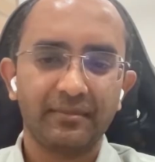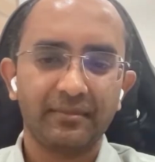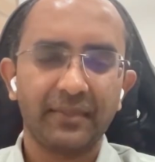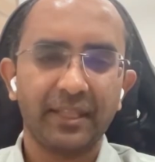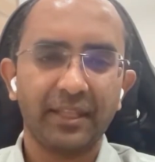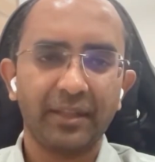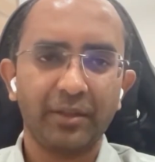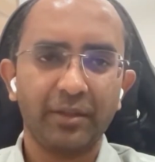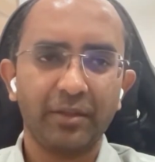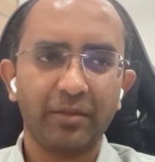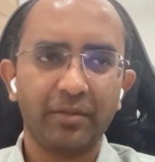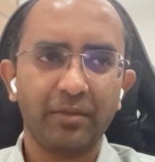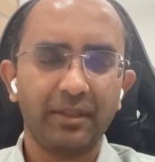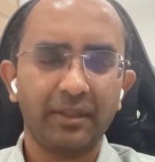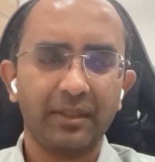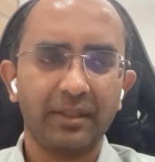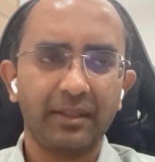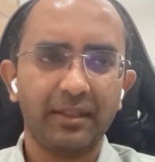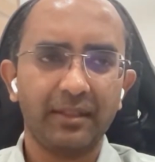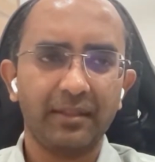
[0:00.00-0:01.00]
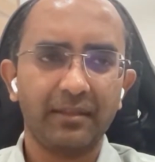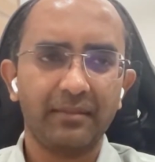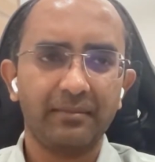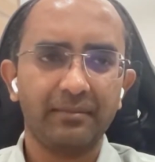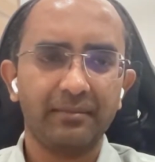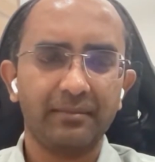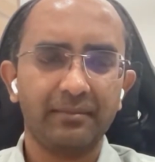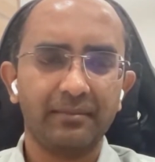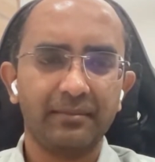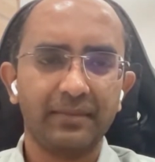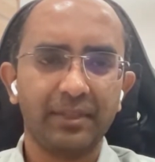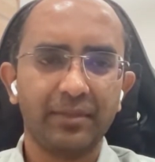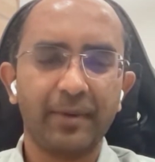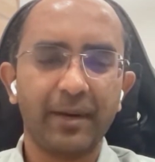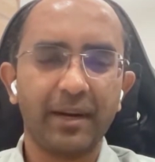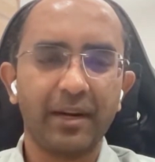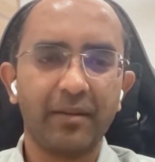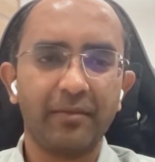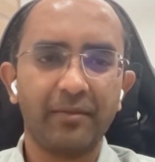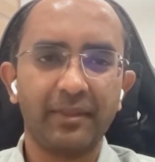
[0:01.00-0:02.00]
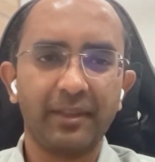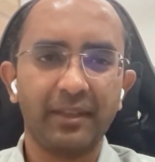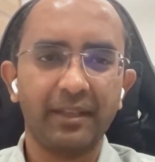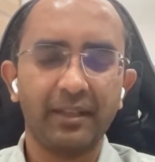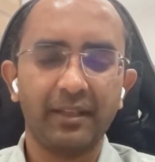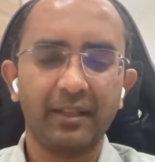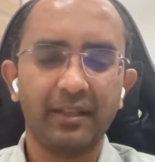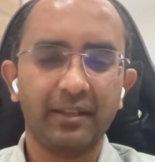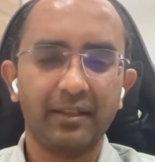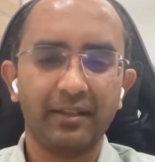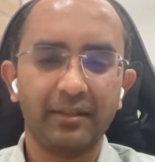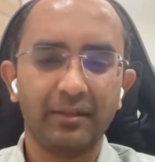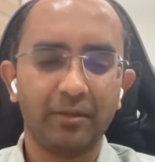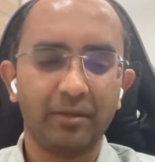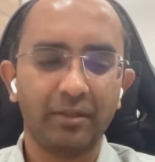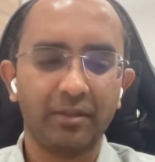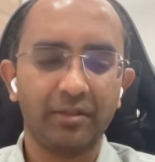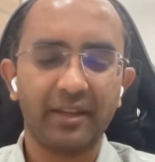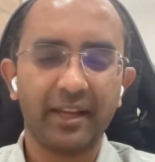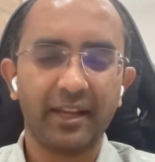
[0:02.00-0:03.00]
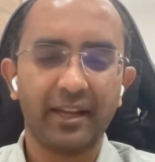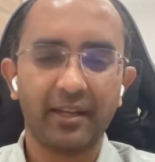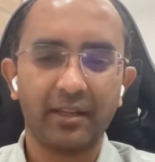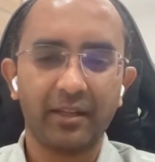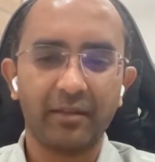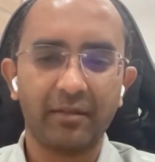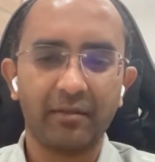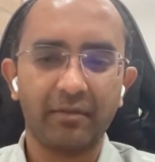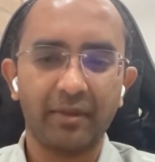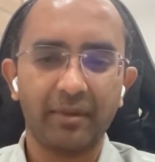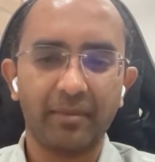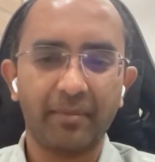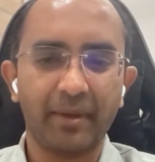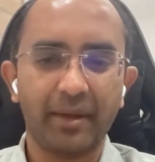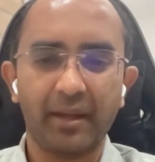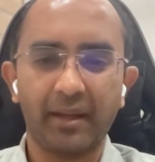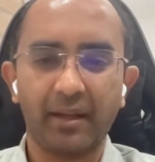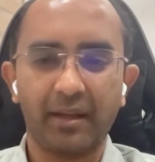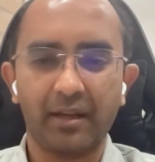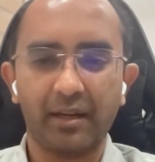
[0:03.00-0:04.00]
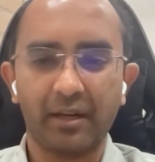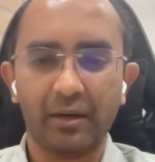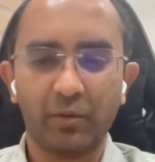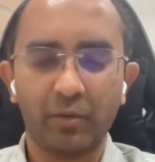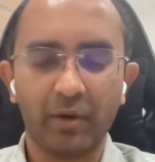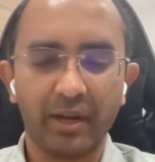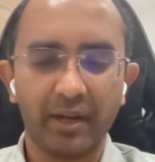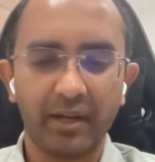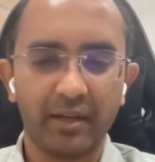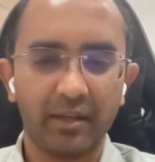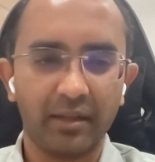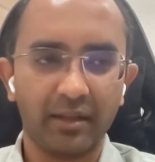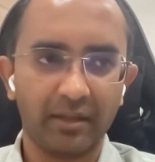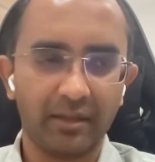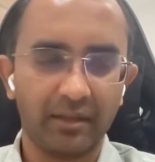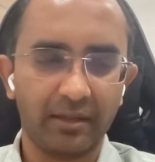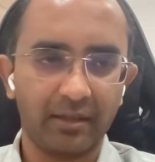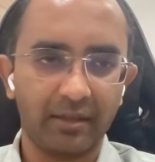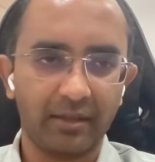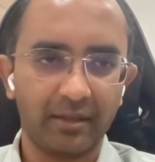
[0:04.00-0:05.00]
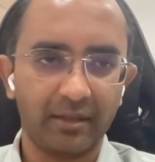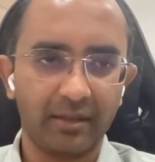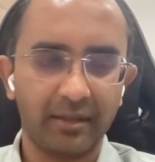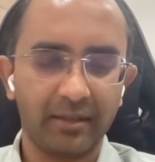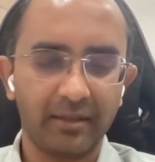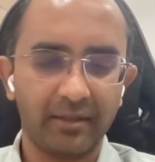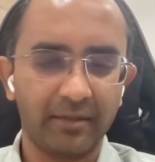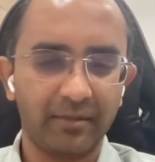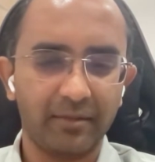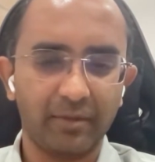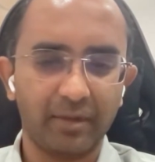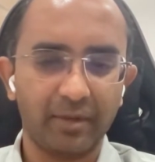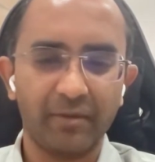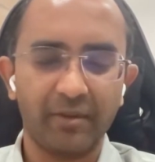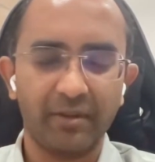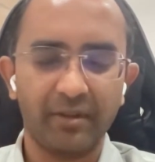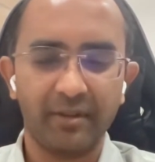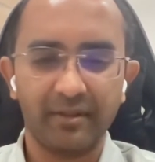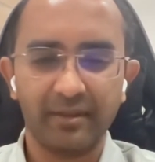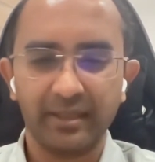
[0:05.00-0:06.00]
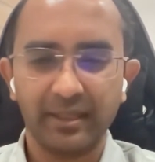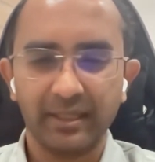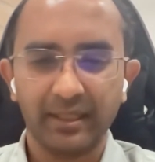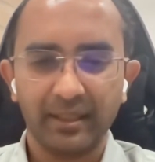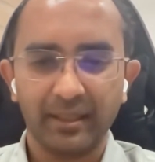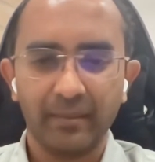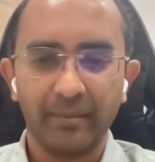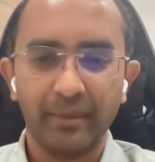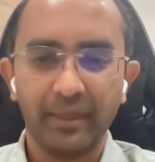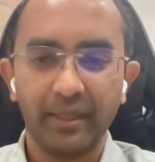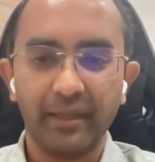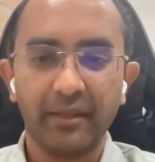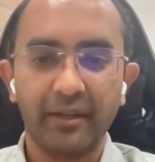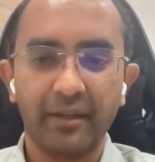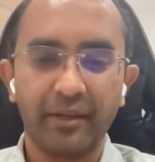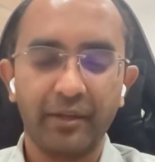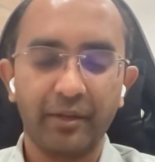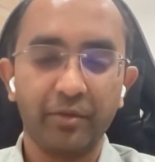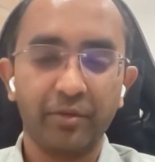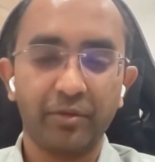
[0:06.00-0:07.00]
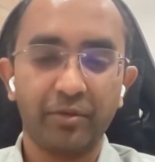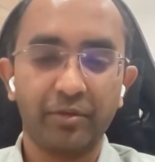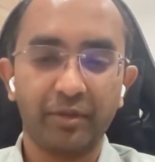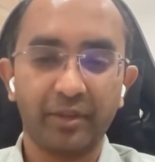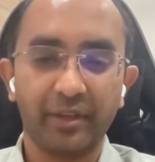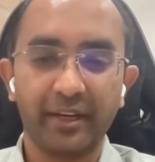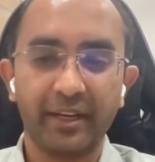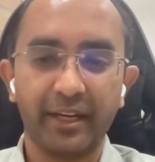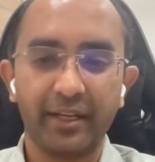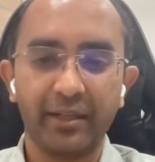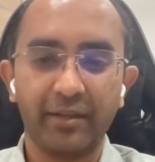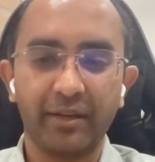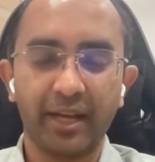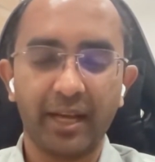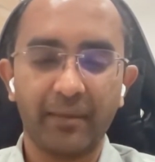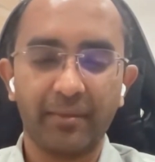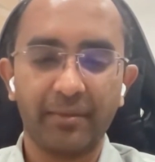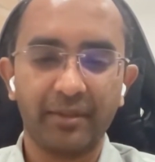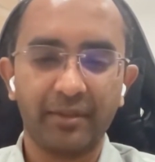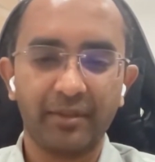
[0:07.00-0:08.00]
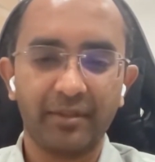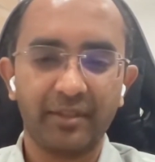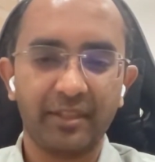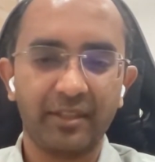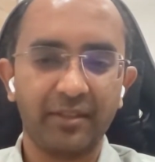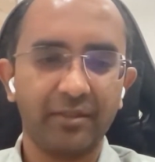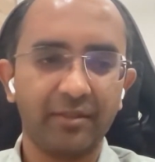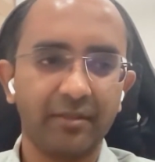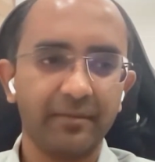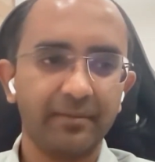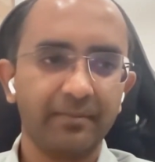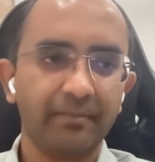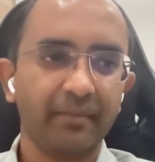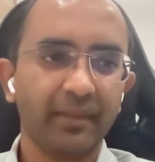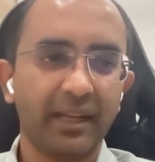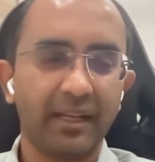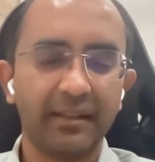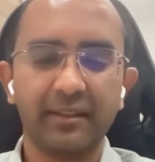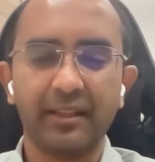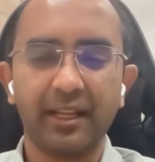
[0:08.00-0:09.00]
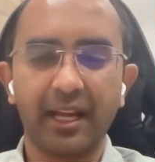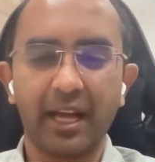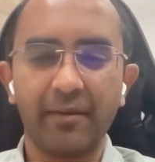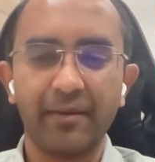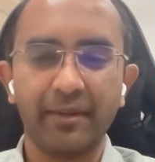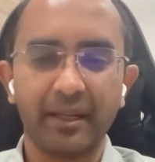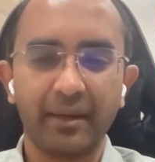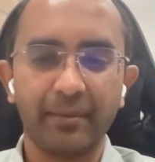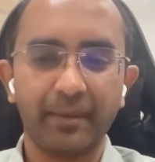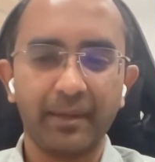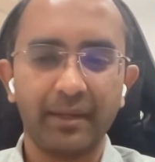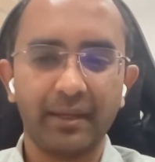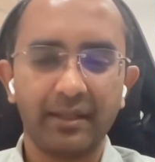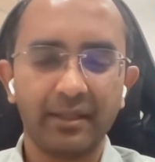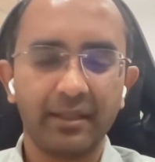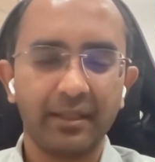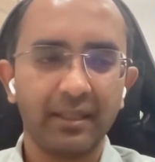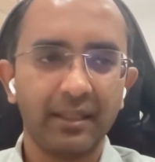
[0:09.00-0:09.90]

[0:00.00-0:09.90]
They do. It's part of the whole stack now. Webpack or White or whatever builder you use to create your apps these days. I think they have it inbuilt.